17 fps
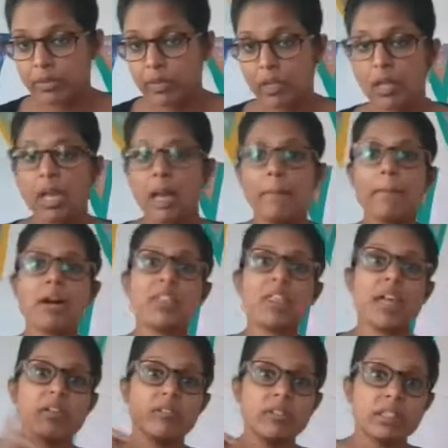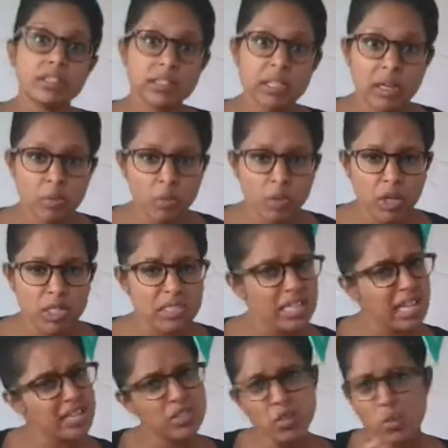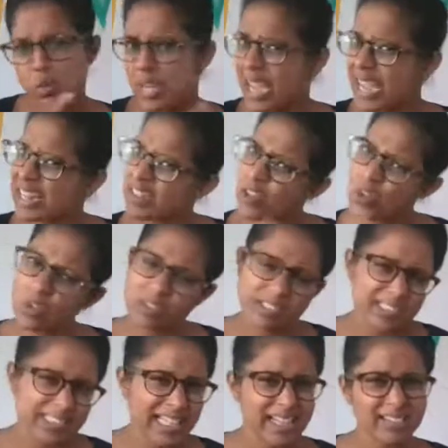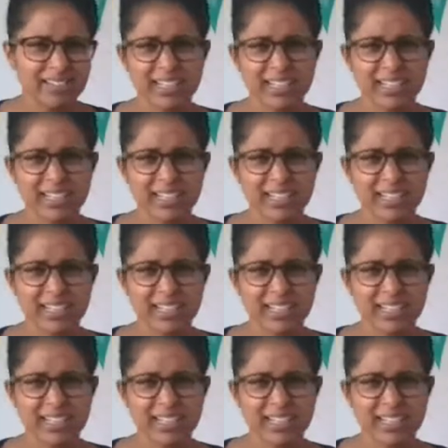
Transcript: but there are some words that you cannot sound out,